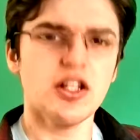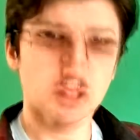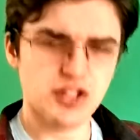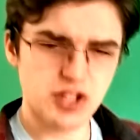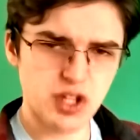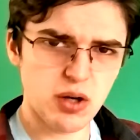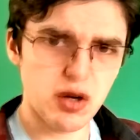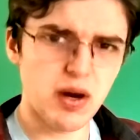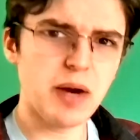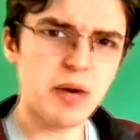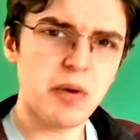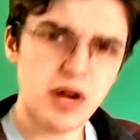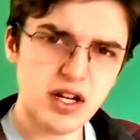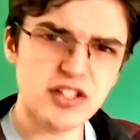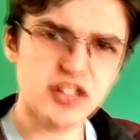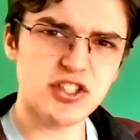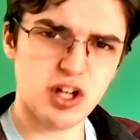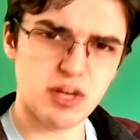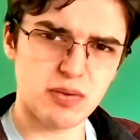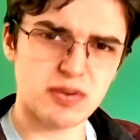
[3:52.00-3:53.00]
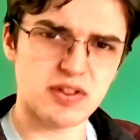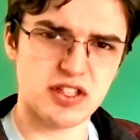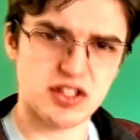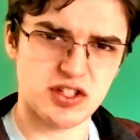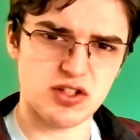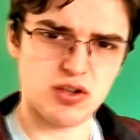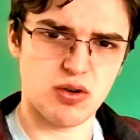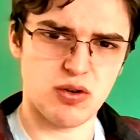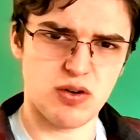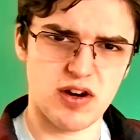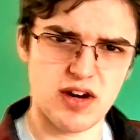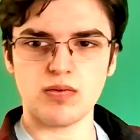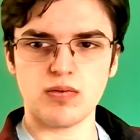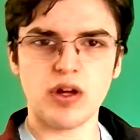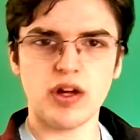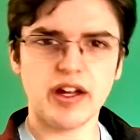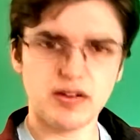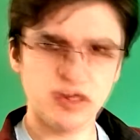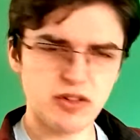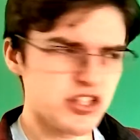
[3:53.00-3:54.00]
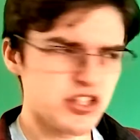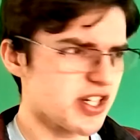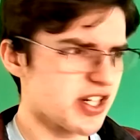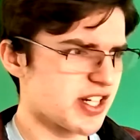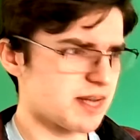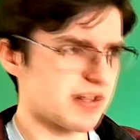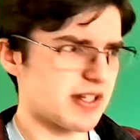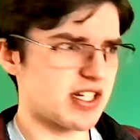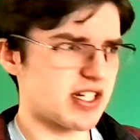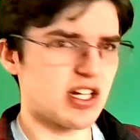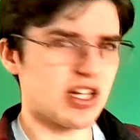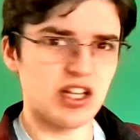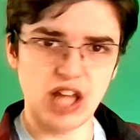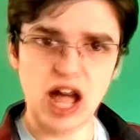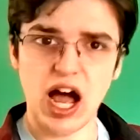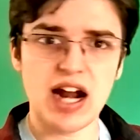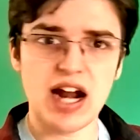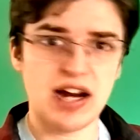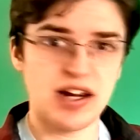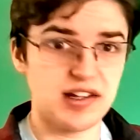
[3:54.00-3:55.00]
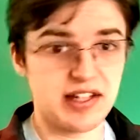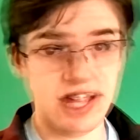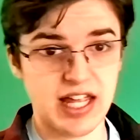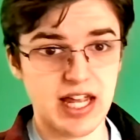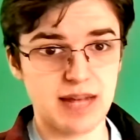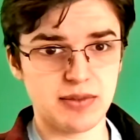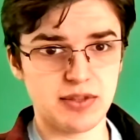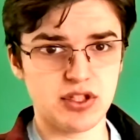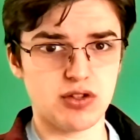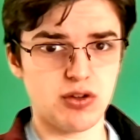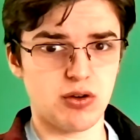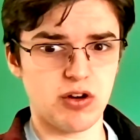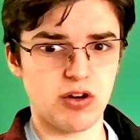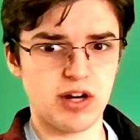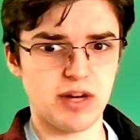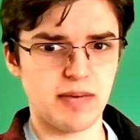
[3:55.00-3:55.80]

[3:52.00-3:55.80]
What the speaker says: So I want to start with the story. While I originally expected a lot out of the game's story,